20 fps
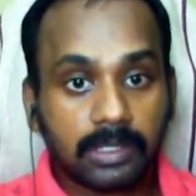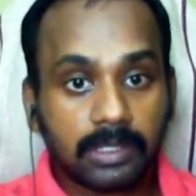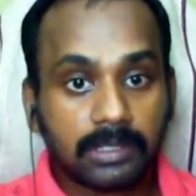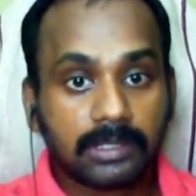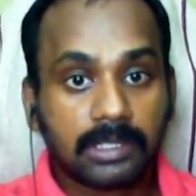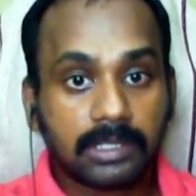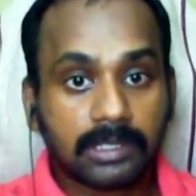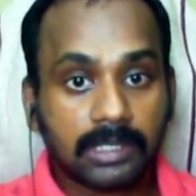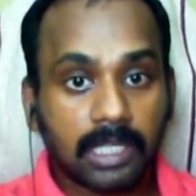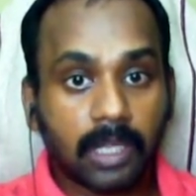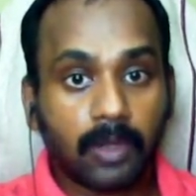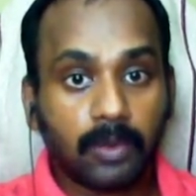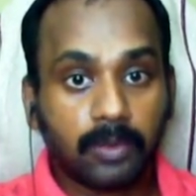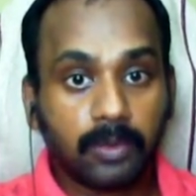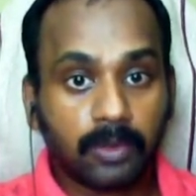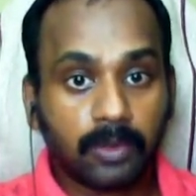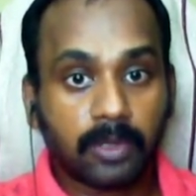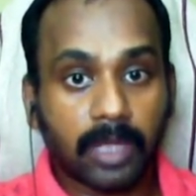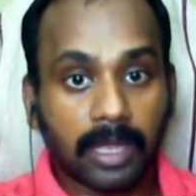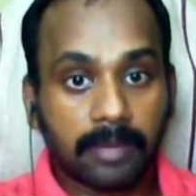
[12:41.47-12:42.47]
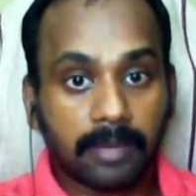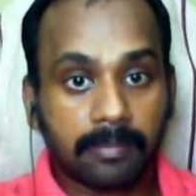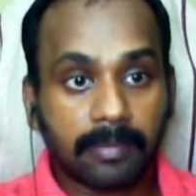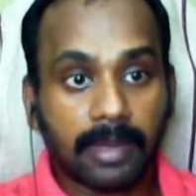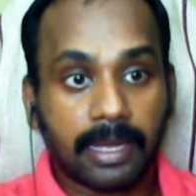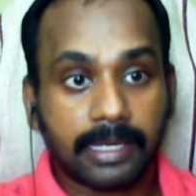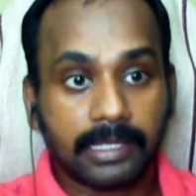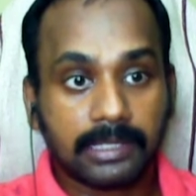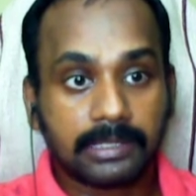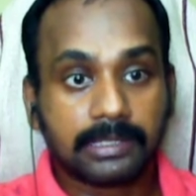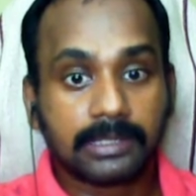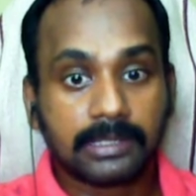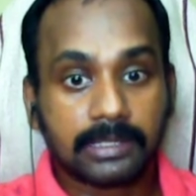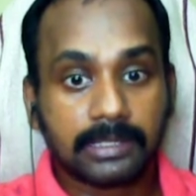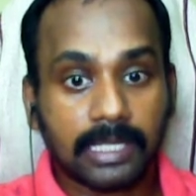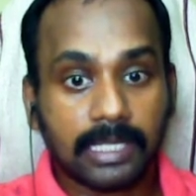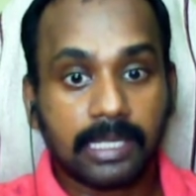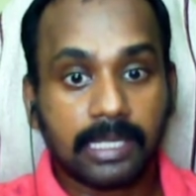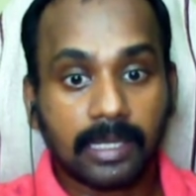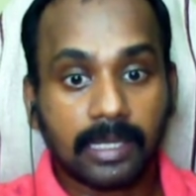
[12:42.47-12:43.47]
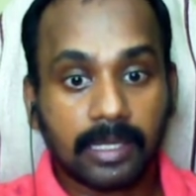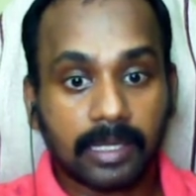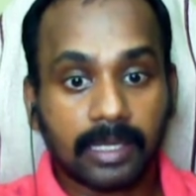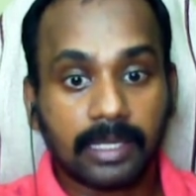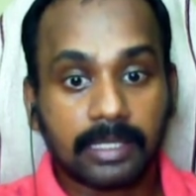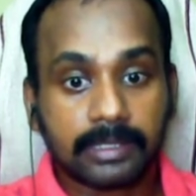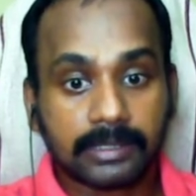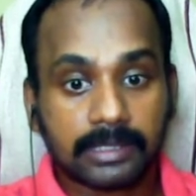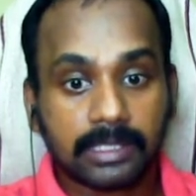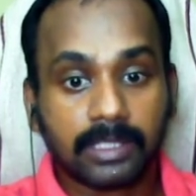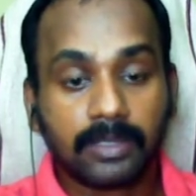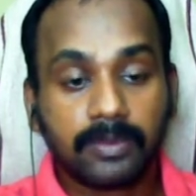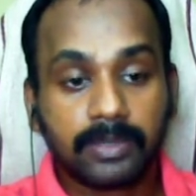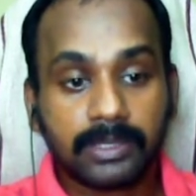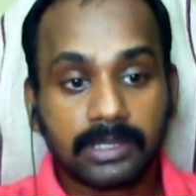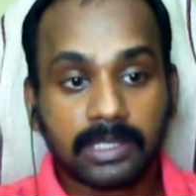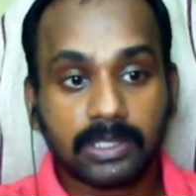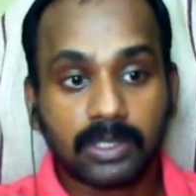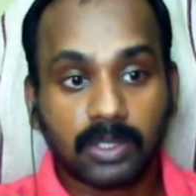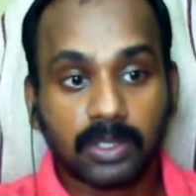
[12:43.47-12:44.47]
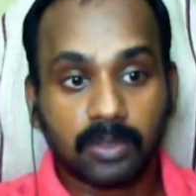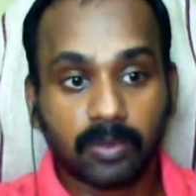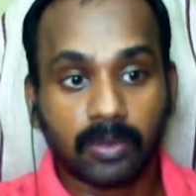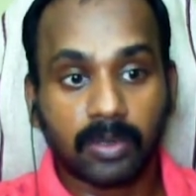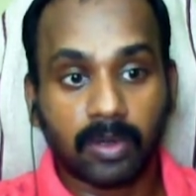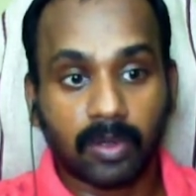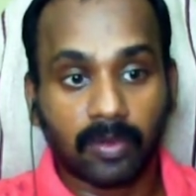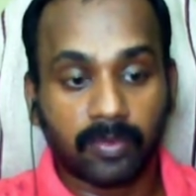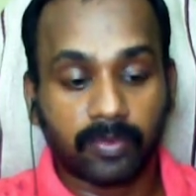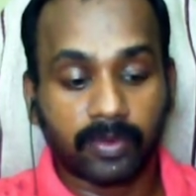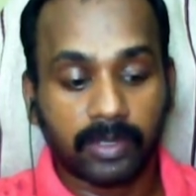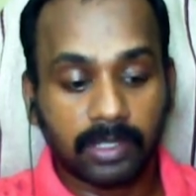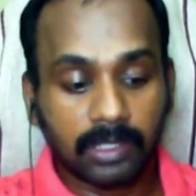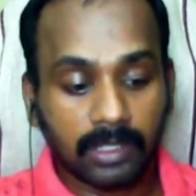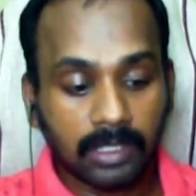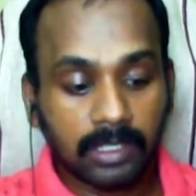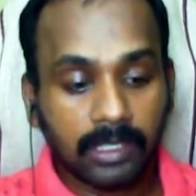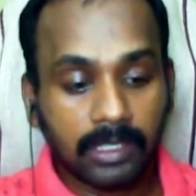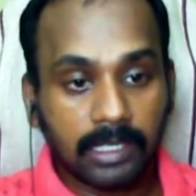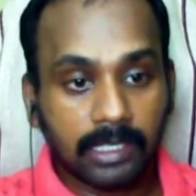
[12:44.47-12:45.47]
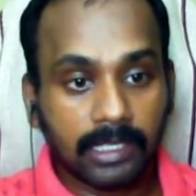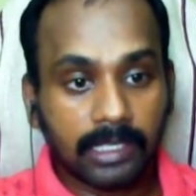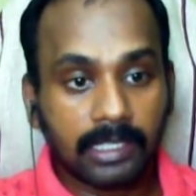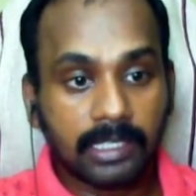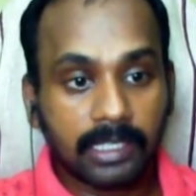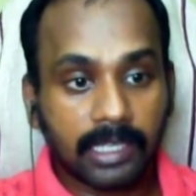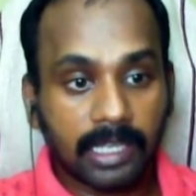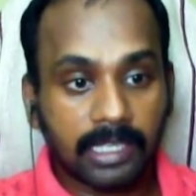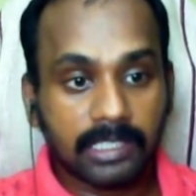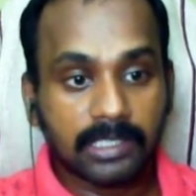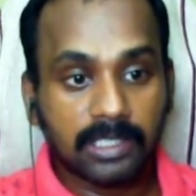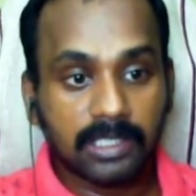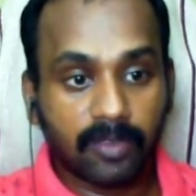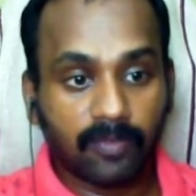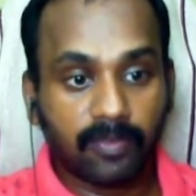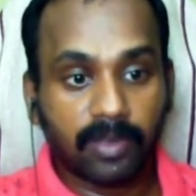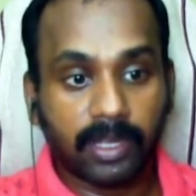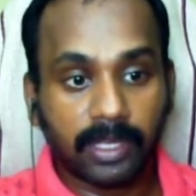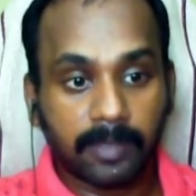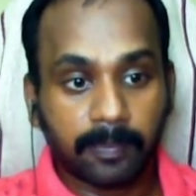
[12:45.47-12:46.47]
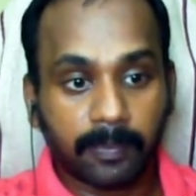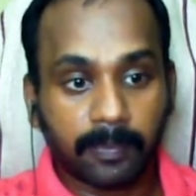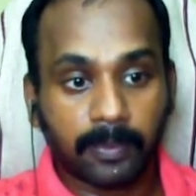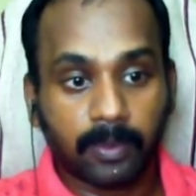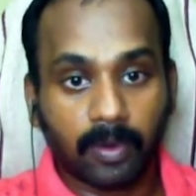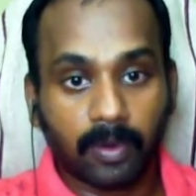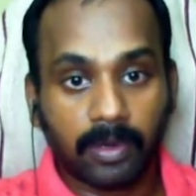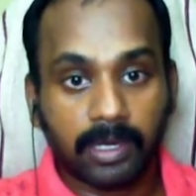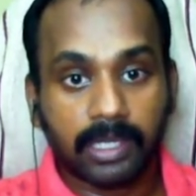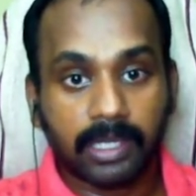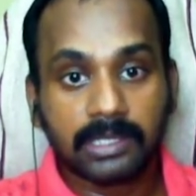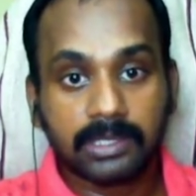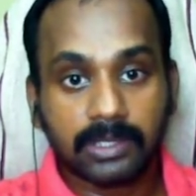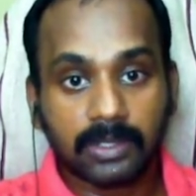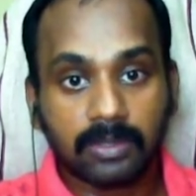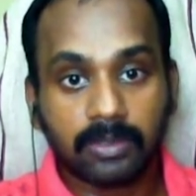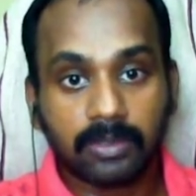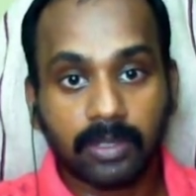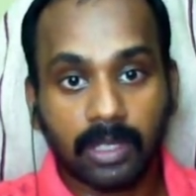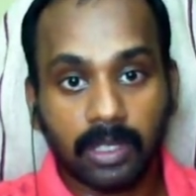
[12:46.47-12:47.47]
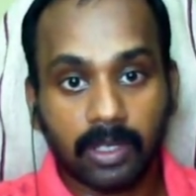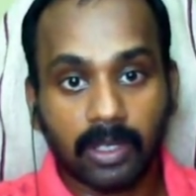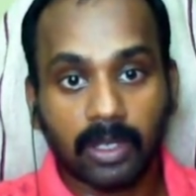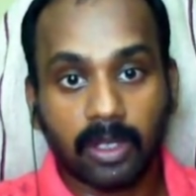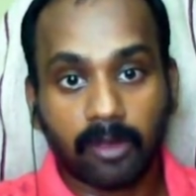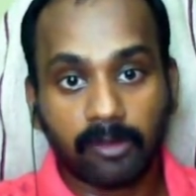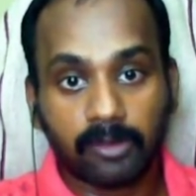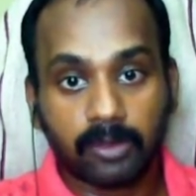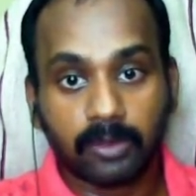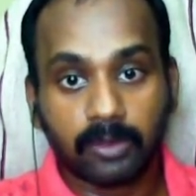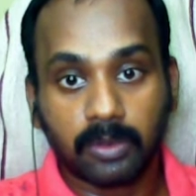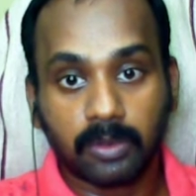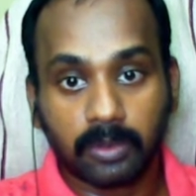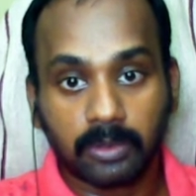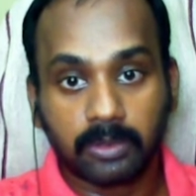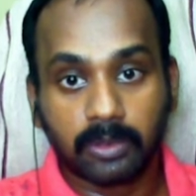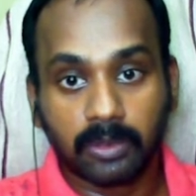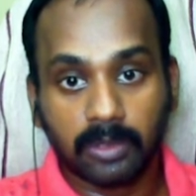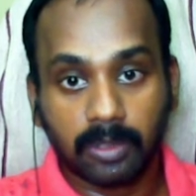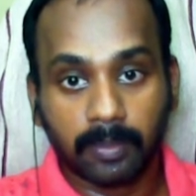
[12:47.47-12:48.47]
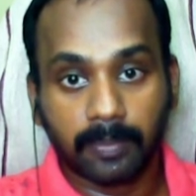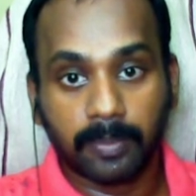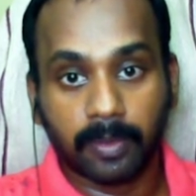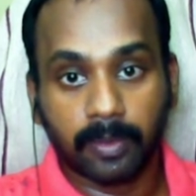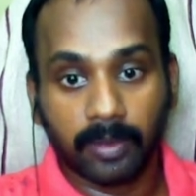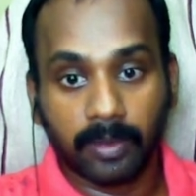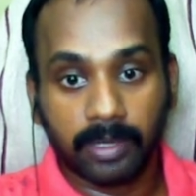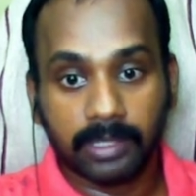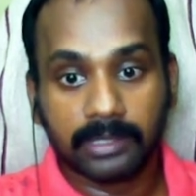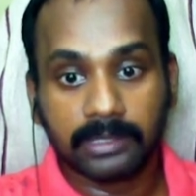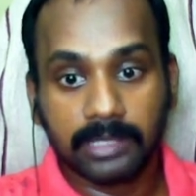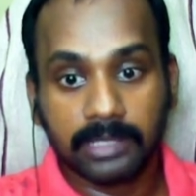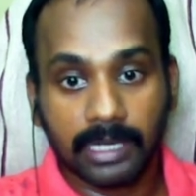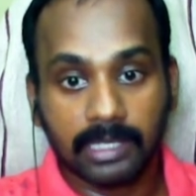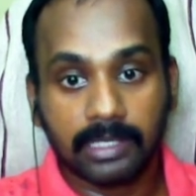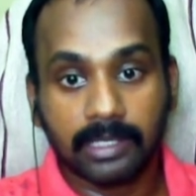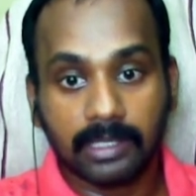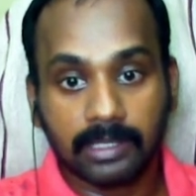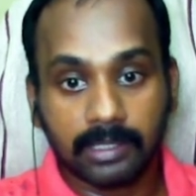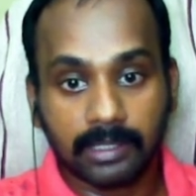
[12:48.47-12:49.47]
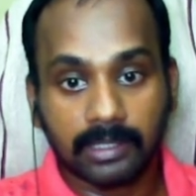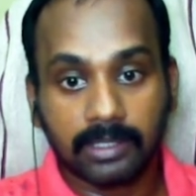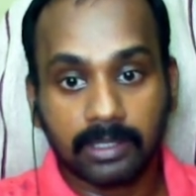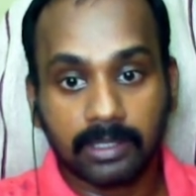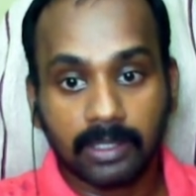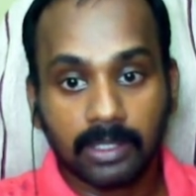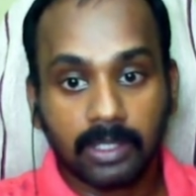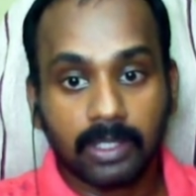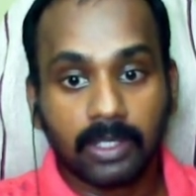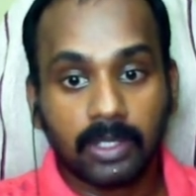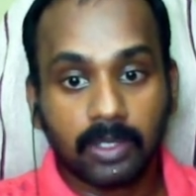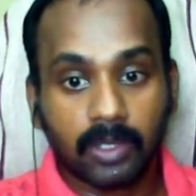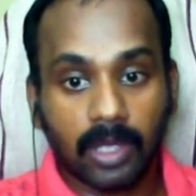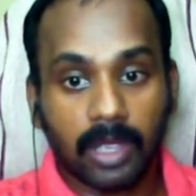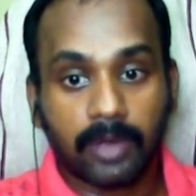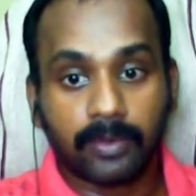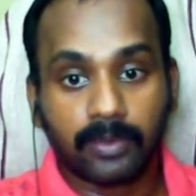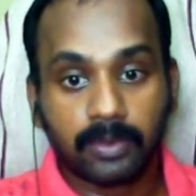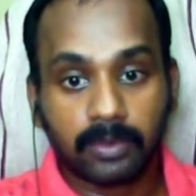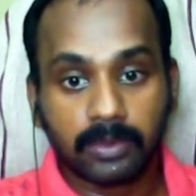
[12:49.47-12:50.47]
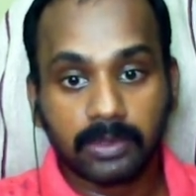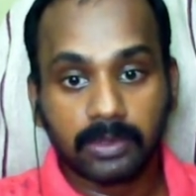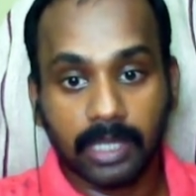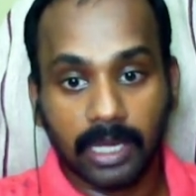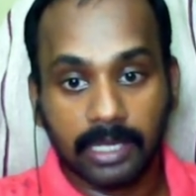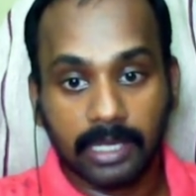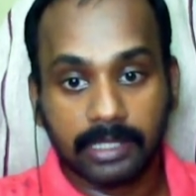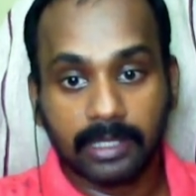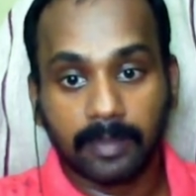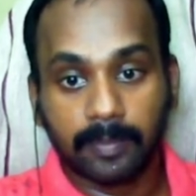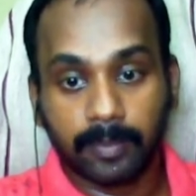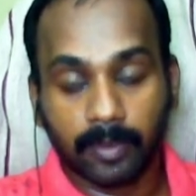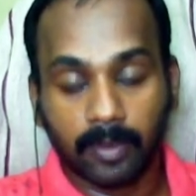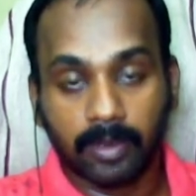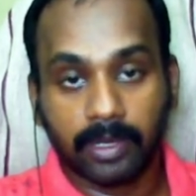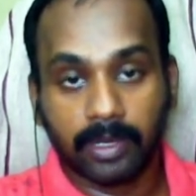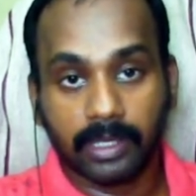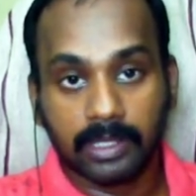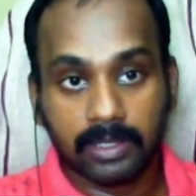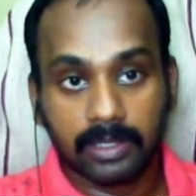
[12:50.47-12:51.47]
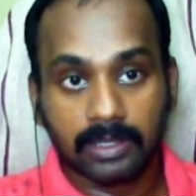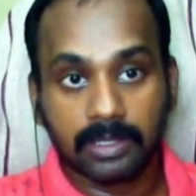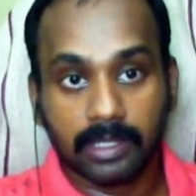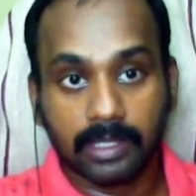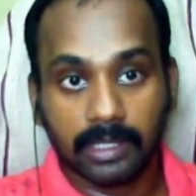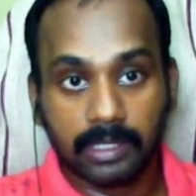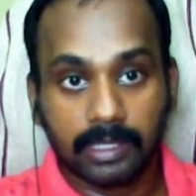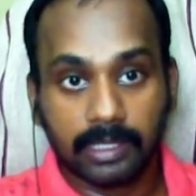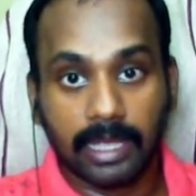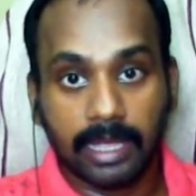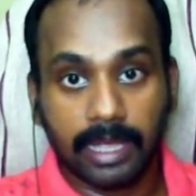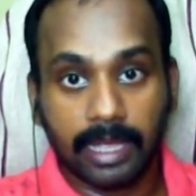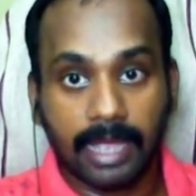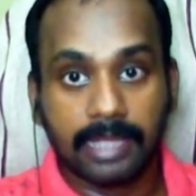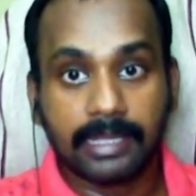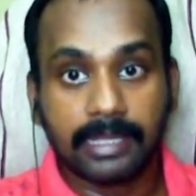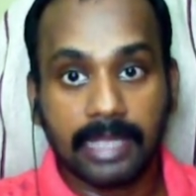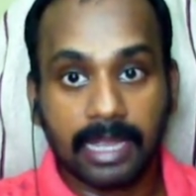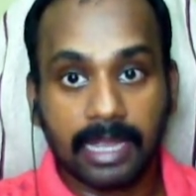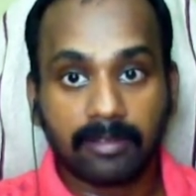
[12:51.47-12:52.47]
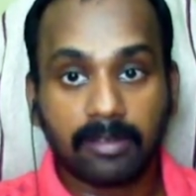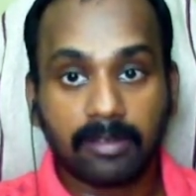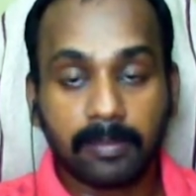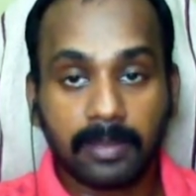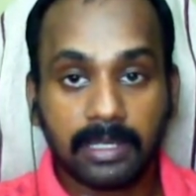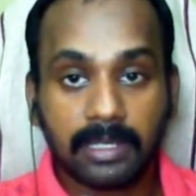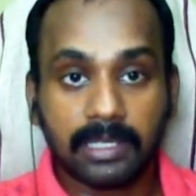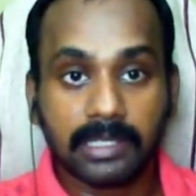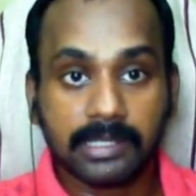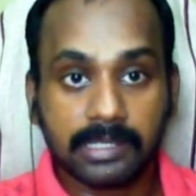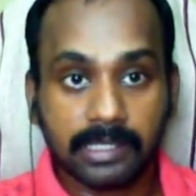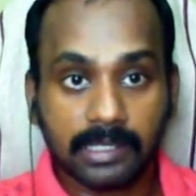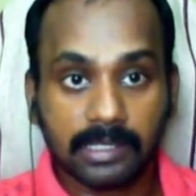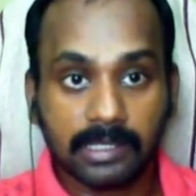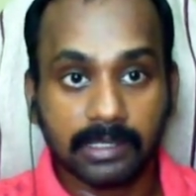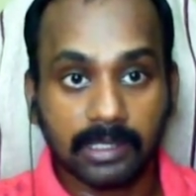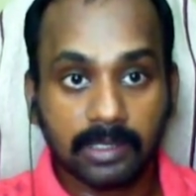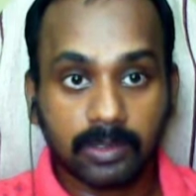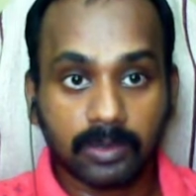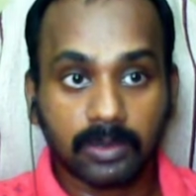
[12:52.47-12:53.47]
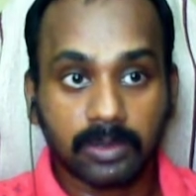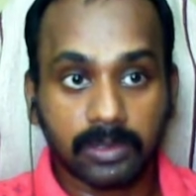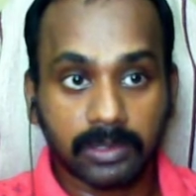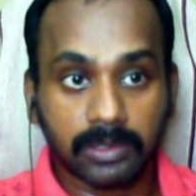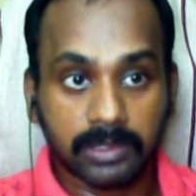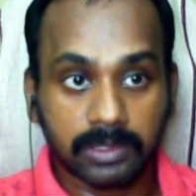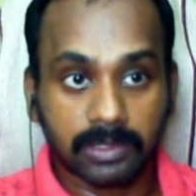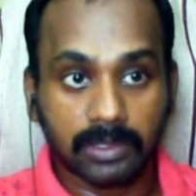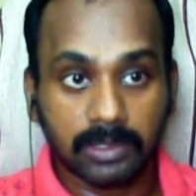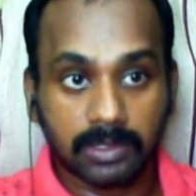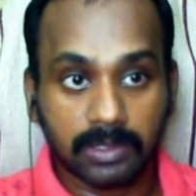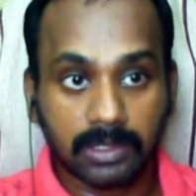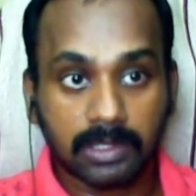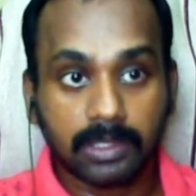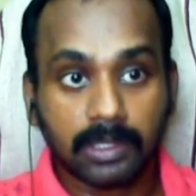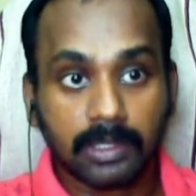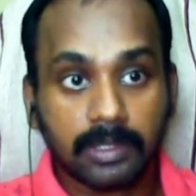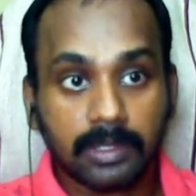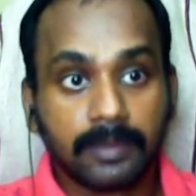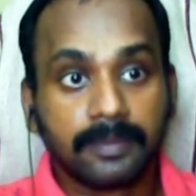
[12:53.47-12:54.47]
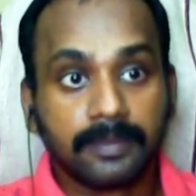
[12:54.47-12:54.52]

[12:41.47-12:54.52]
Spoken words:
this is how you can manage the services you are offering. In case of like products, you have to go through the products, and you have to share the products, and that will be listed in the Google search.